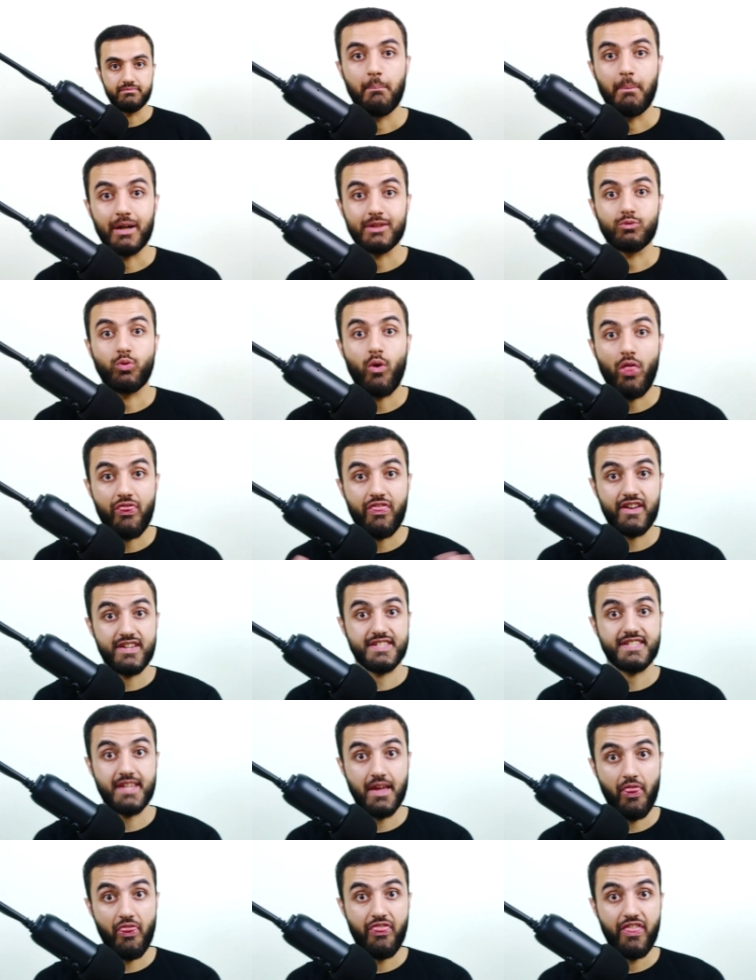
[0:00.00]
But with
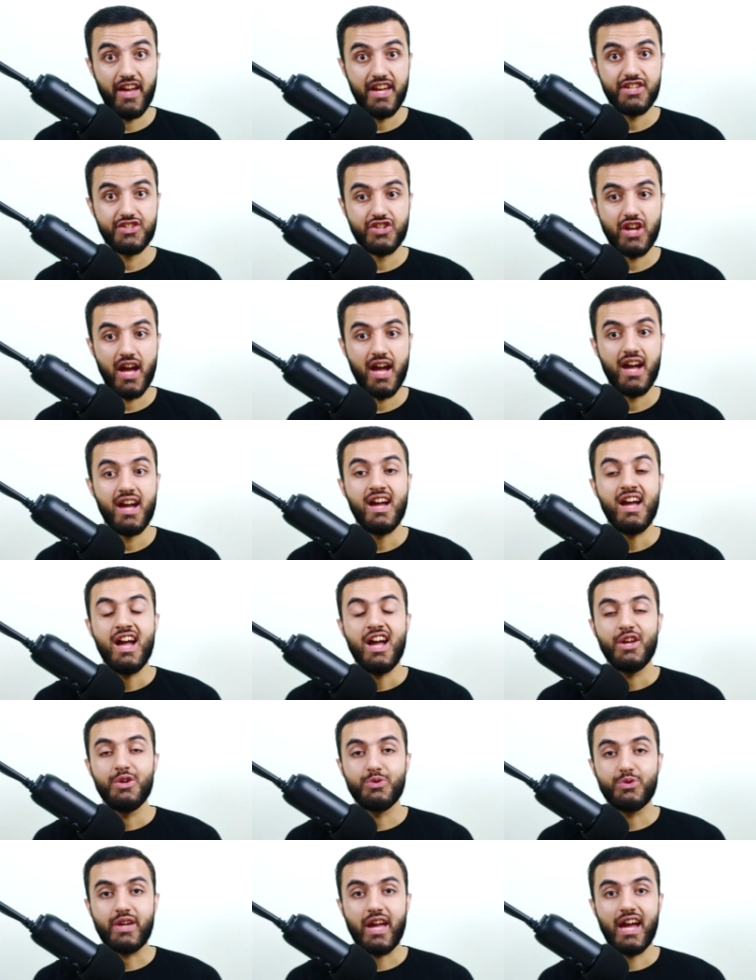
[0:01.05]
Synthesia,
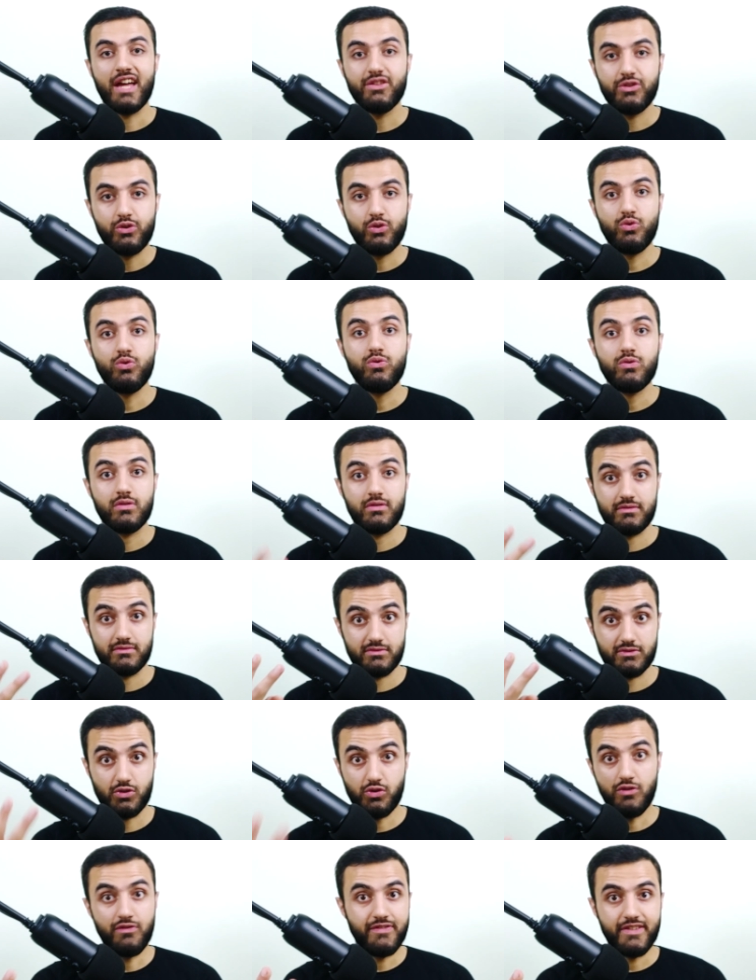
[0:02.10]
you can do
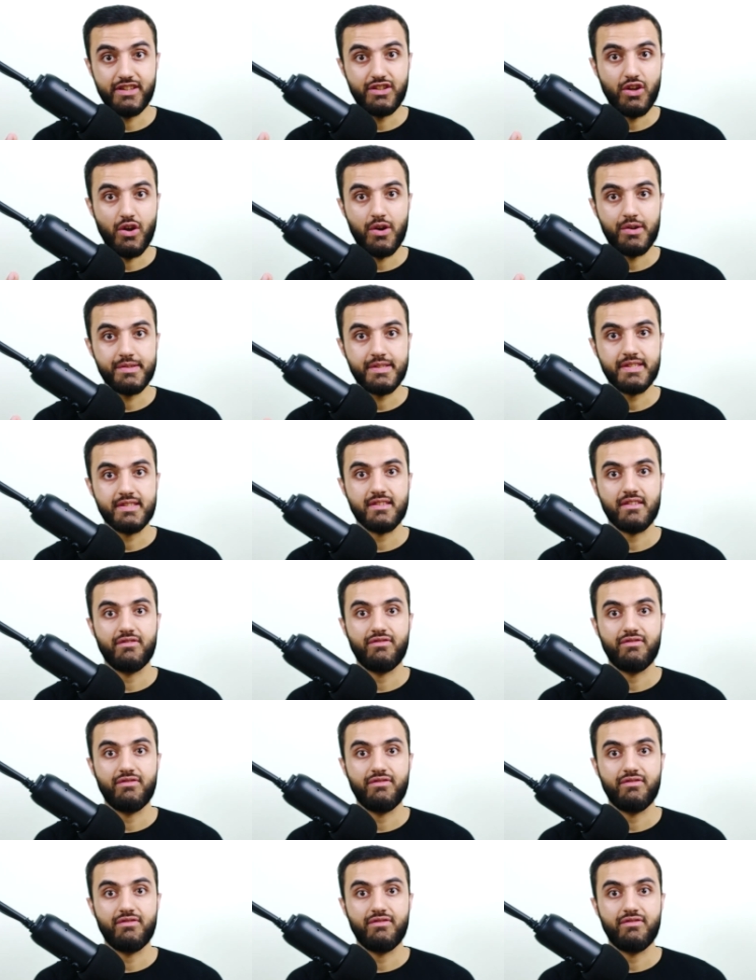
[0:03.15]
two videos